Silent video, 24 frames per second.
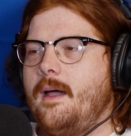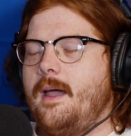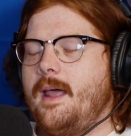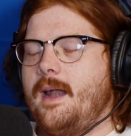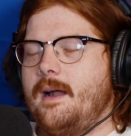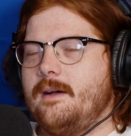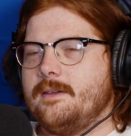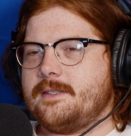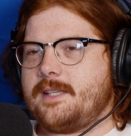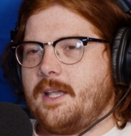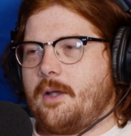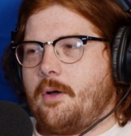And I
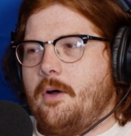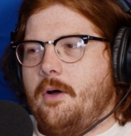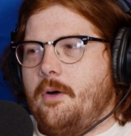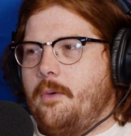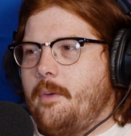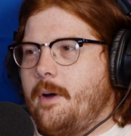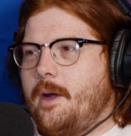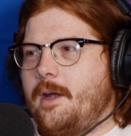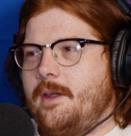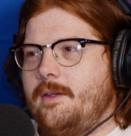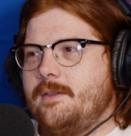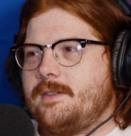was like, oh,
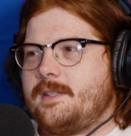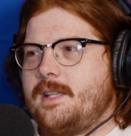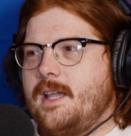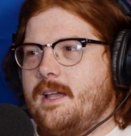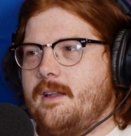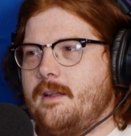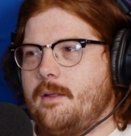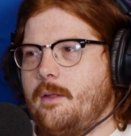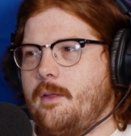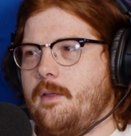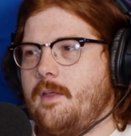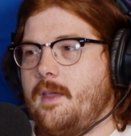where do you stand
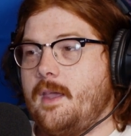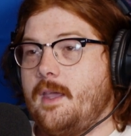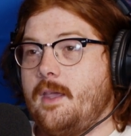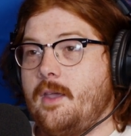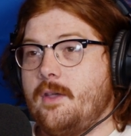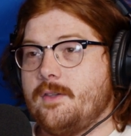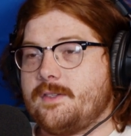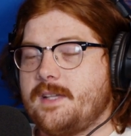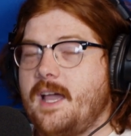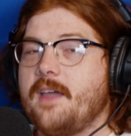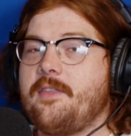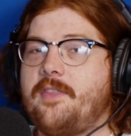on the thing? He
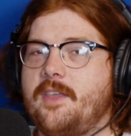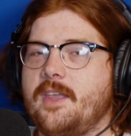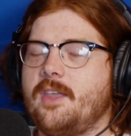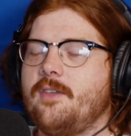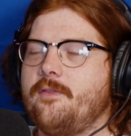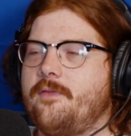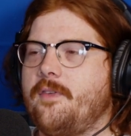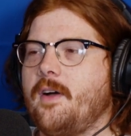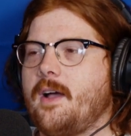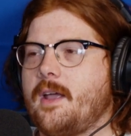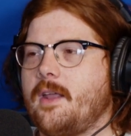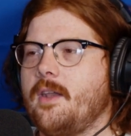goes, I think you
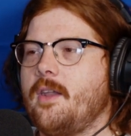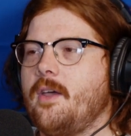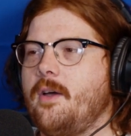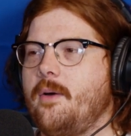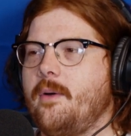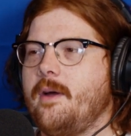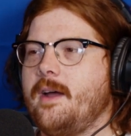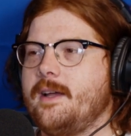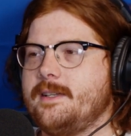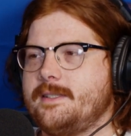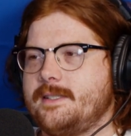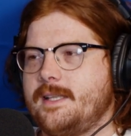fucking know
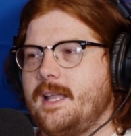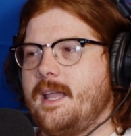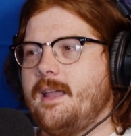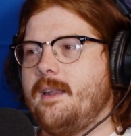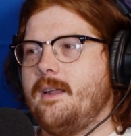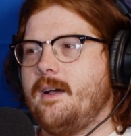where I stand